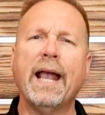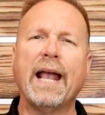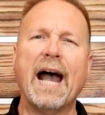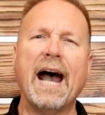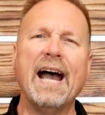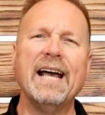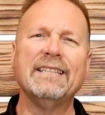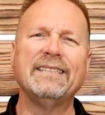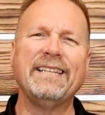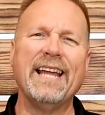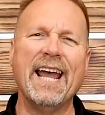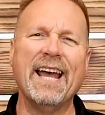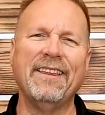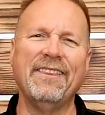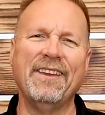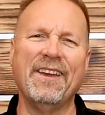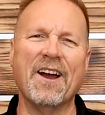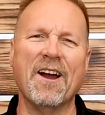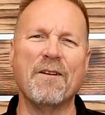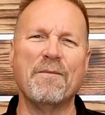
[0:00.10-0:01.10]
guys,
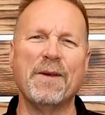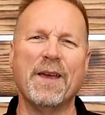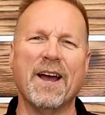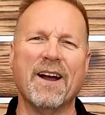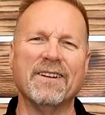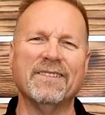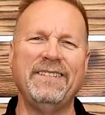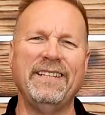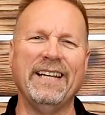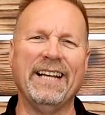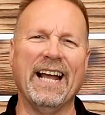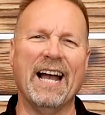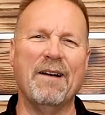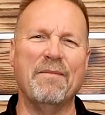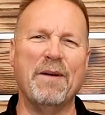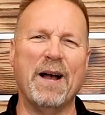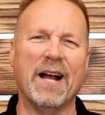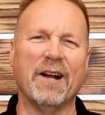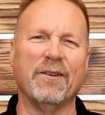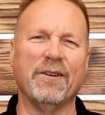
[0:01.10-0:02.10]
Dan the RBRT guy
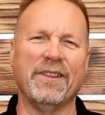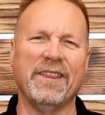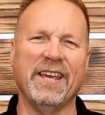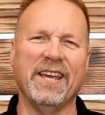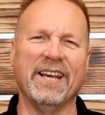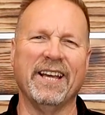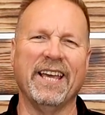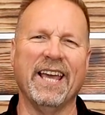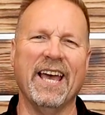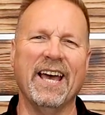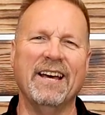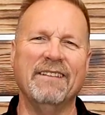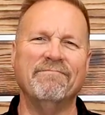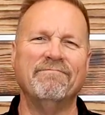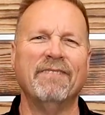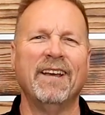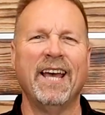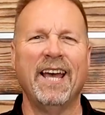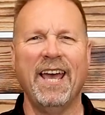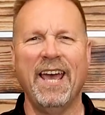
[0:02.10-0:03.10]
back with you again.
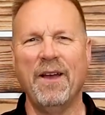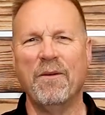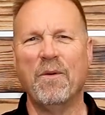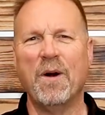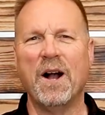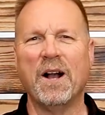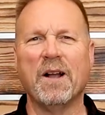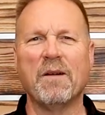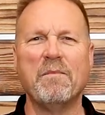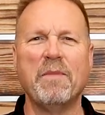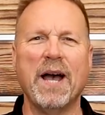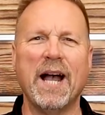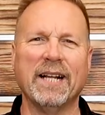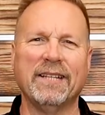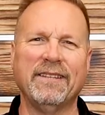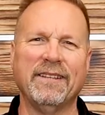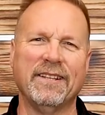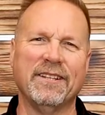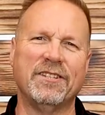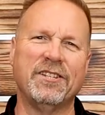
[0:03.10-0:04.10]
Hey, welcome
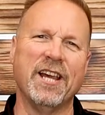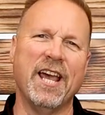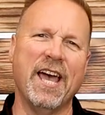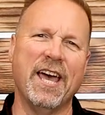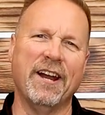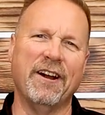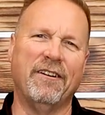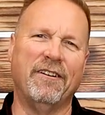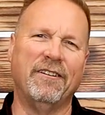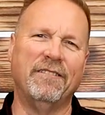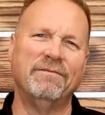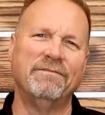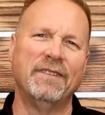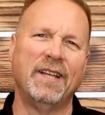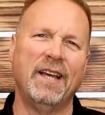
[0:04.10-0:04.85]
back to the channel.